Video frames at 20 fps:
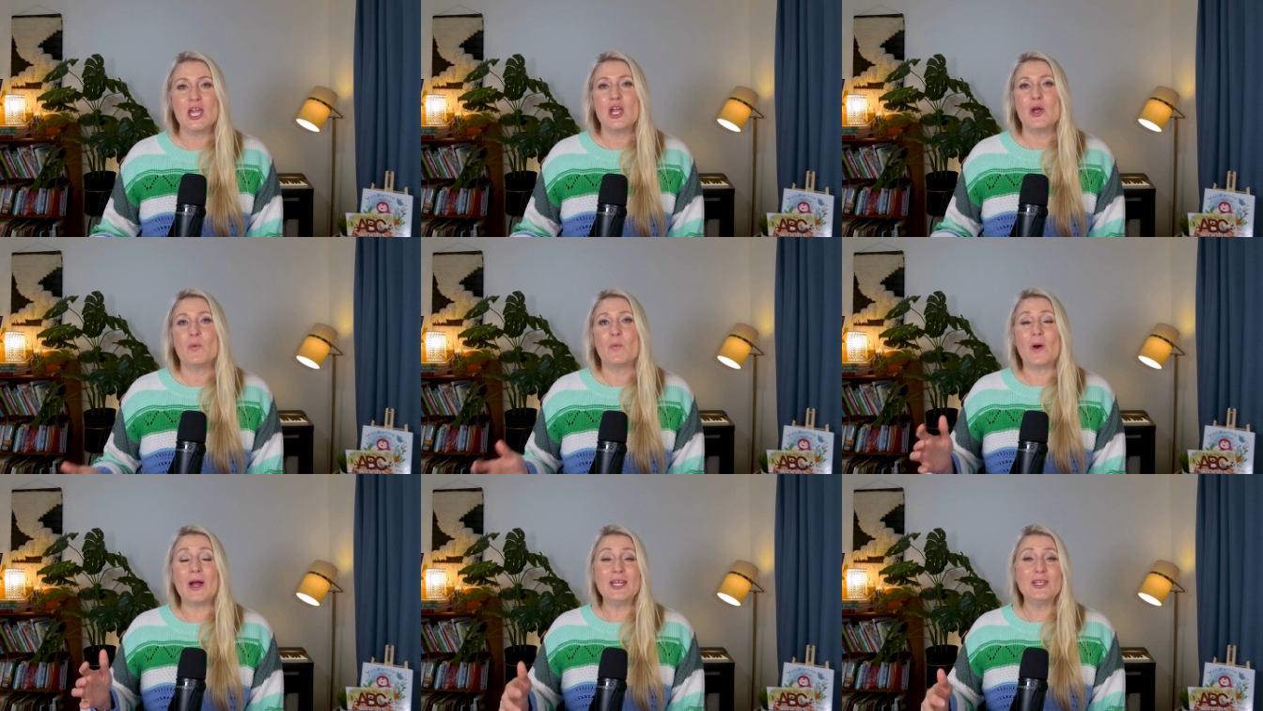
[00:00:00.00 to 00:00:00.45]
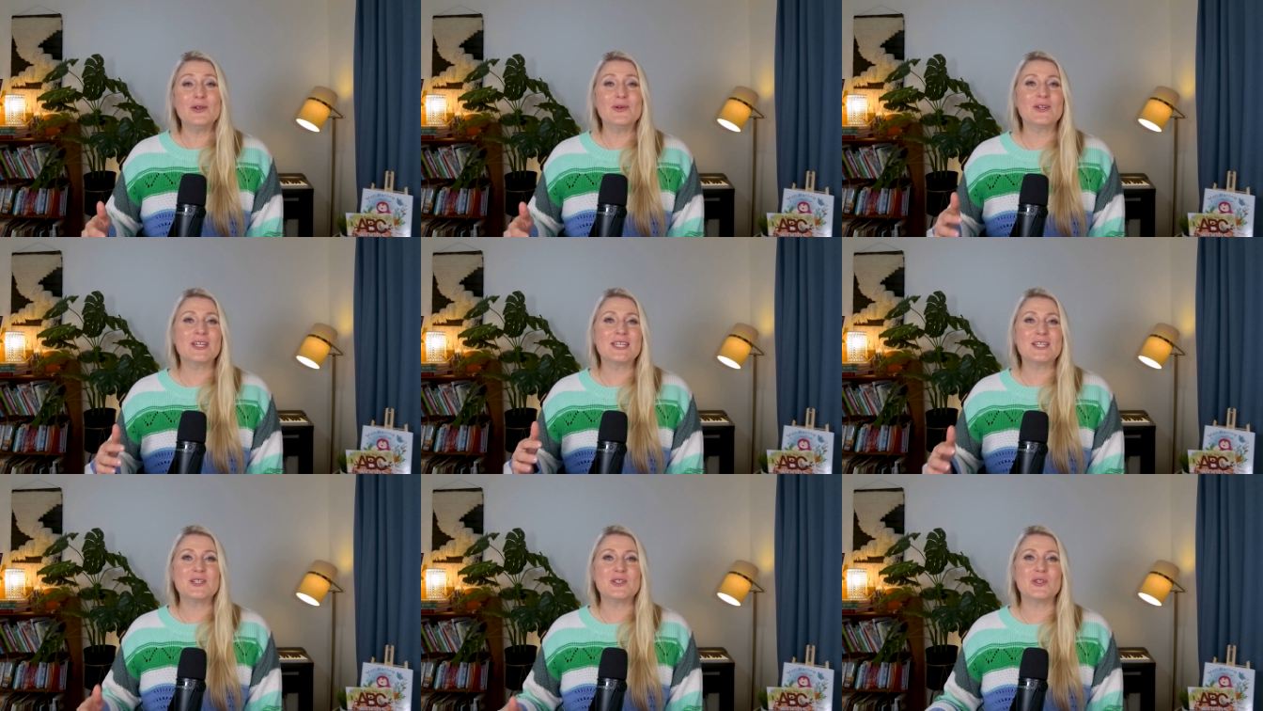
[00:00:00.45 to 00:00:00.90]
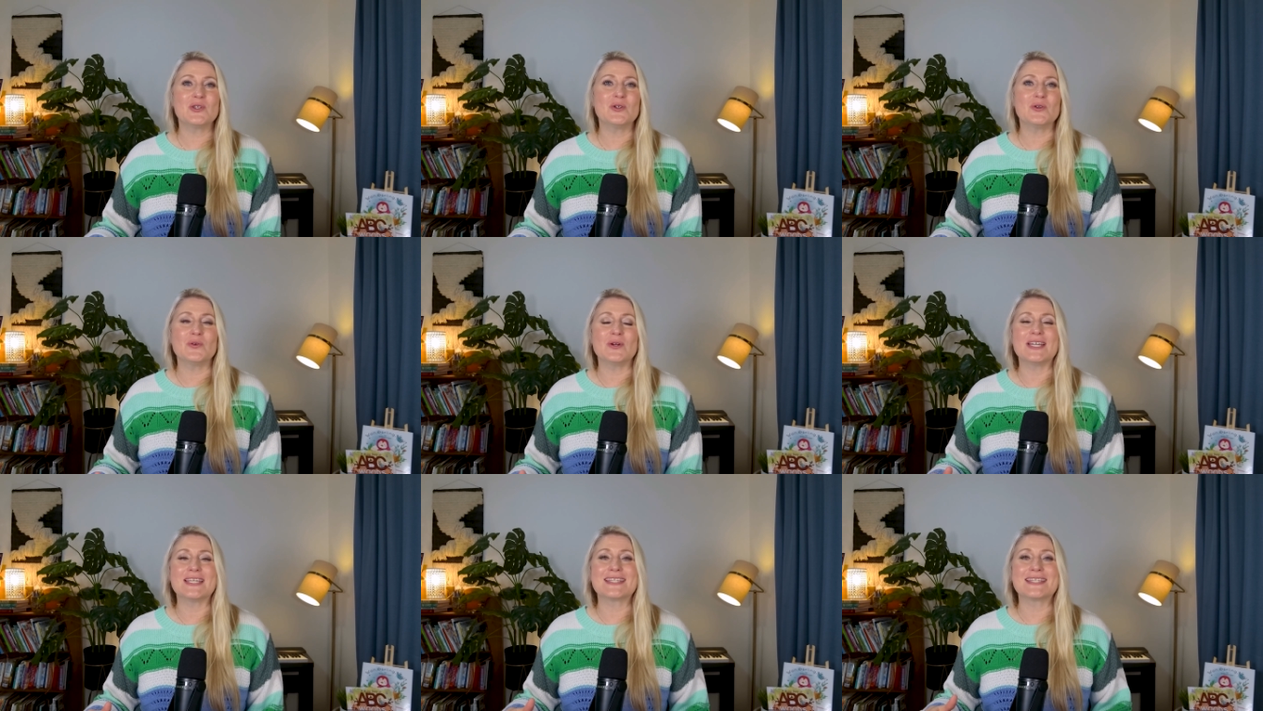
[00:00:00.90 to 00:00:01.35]
What you can
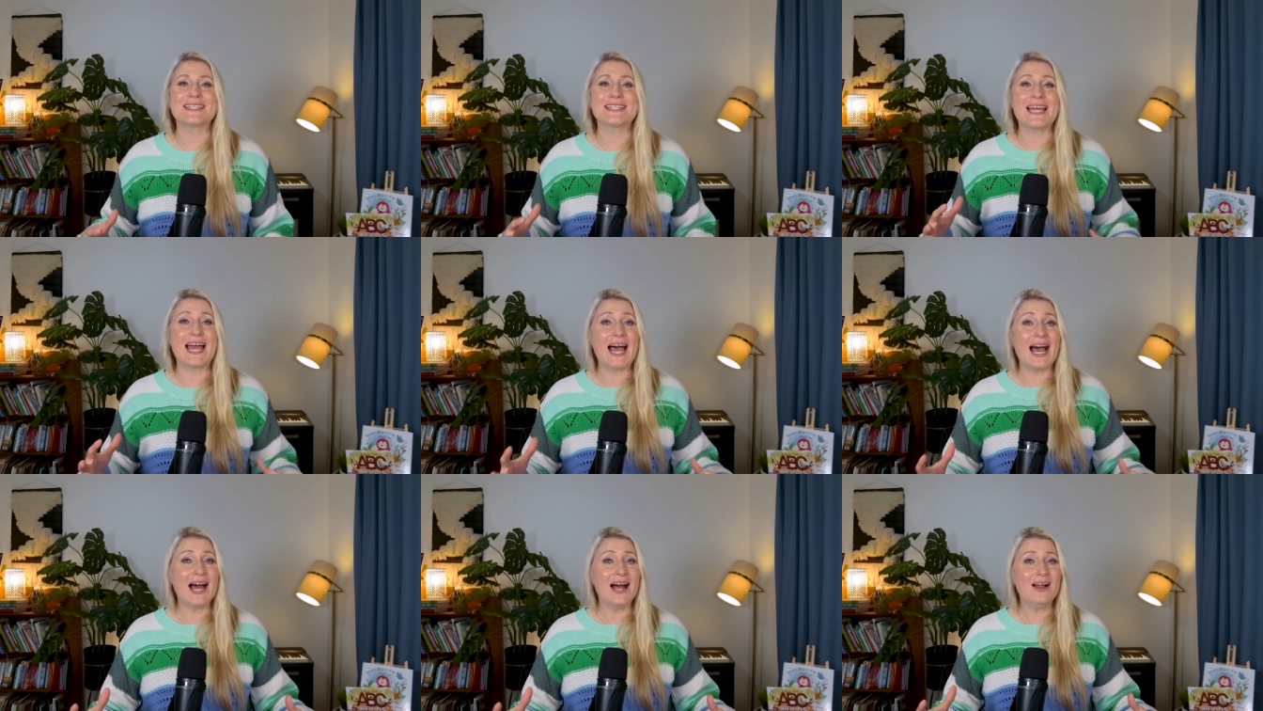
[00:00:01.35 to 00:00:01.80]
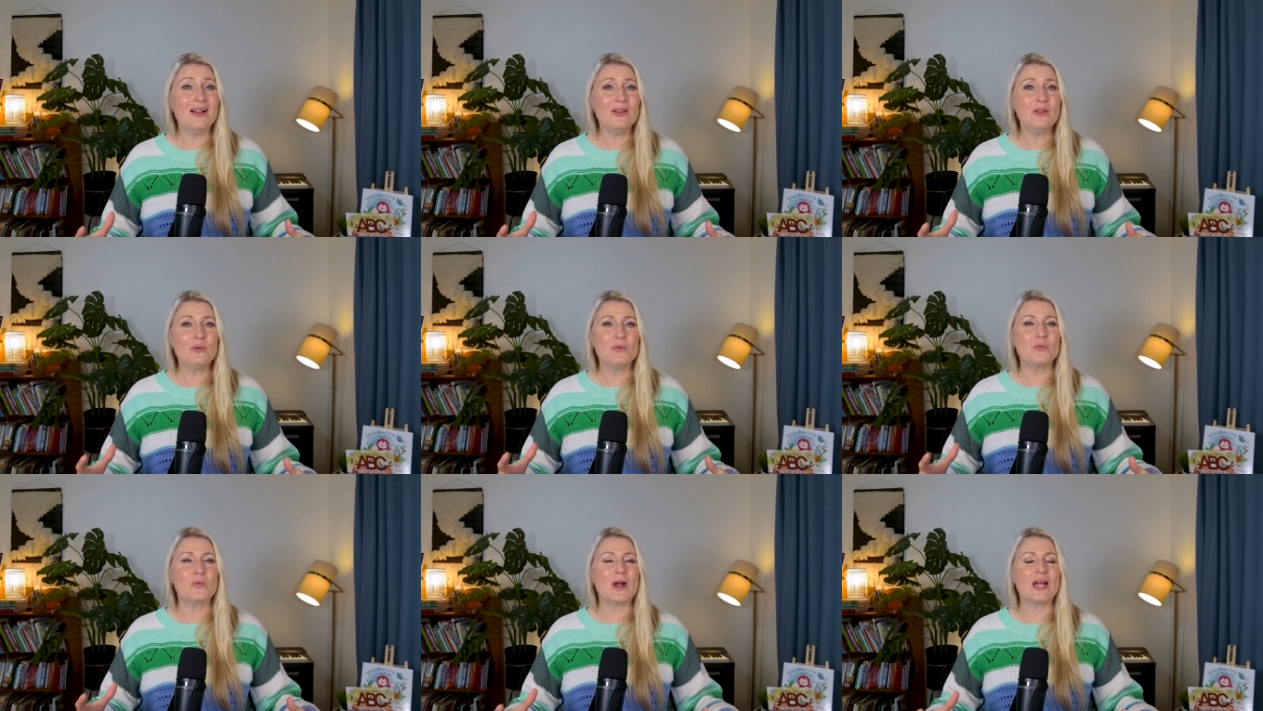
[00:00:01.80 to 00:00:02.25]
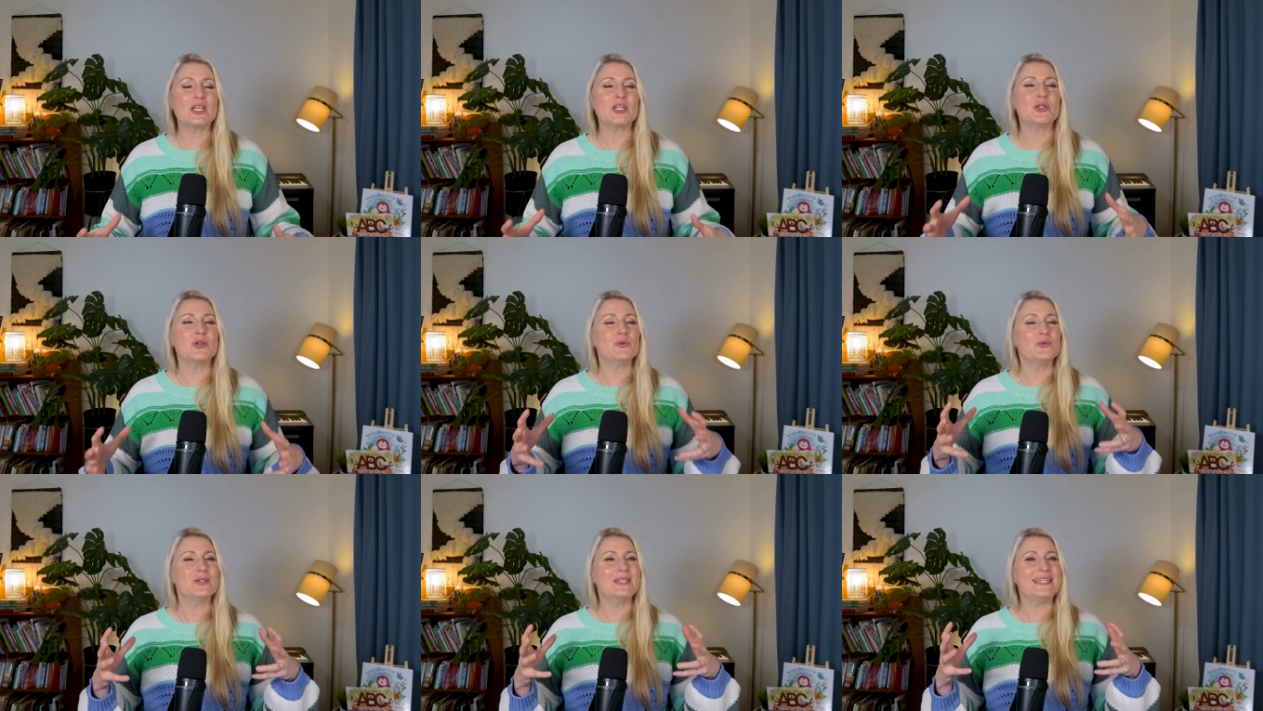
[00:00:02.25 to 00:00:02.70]
do is tell what
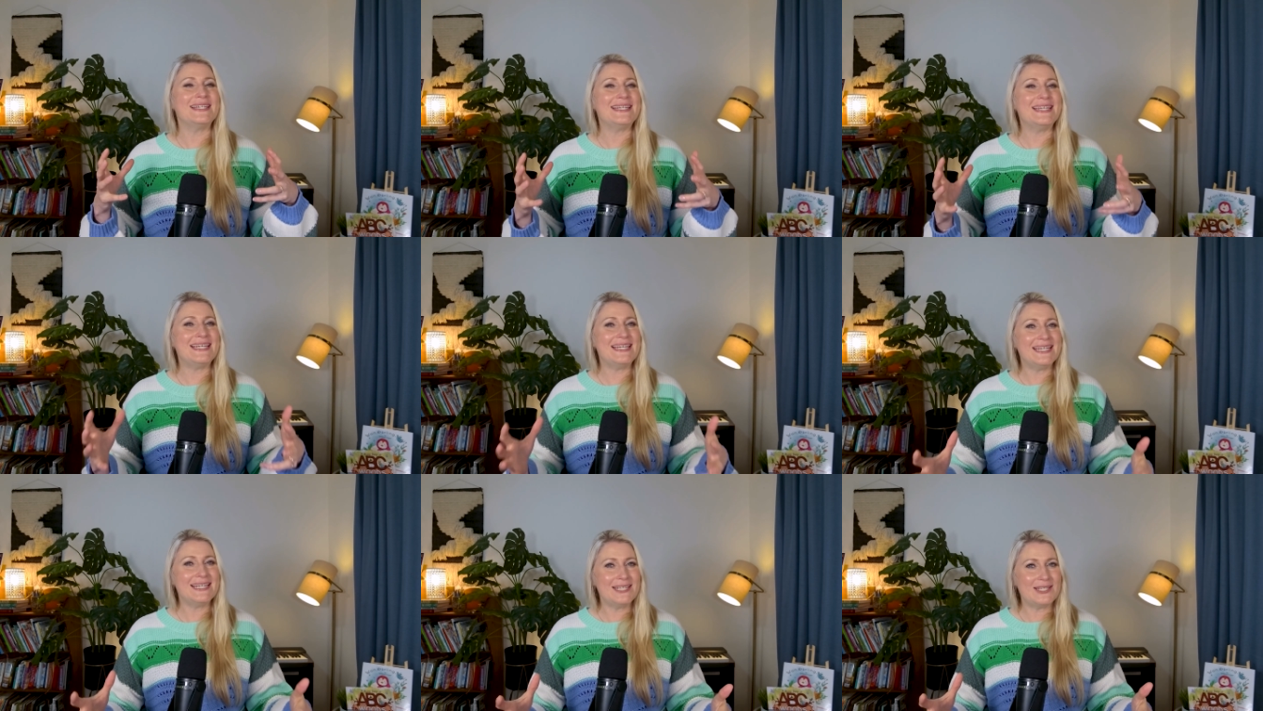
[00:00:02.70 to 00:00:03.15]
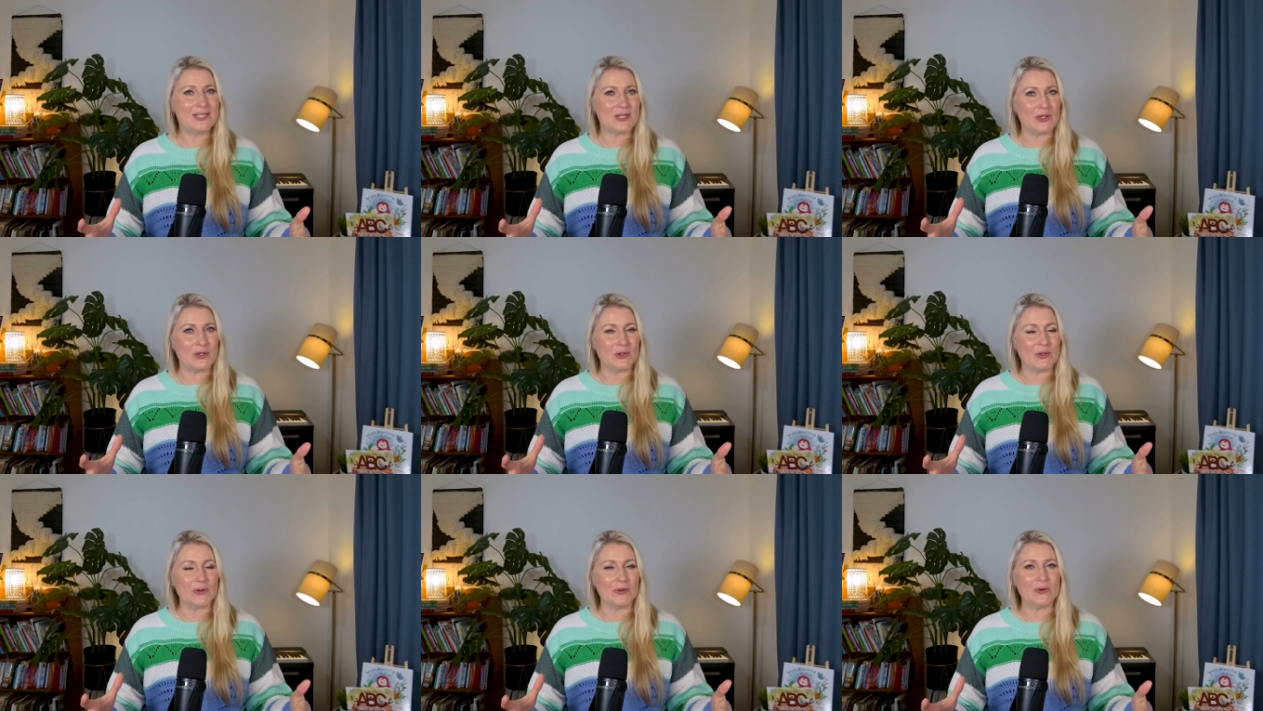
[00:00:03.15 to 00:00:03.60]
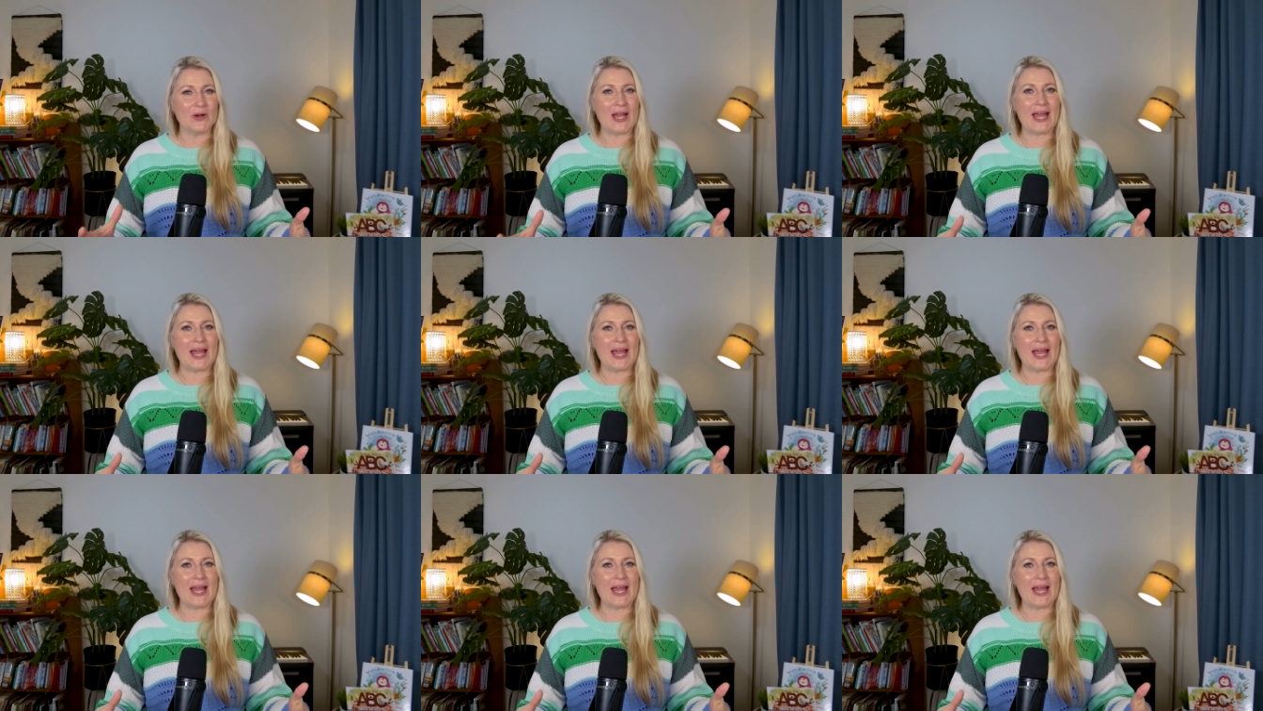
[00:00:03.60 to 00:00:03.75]
you need to,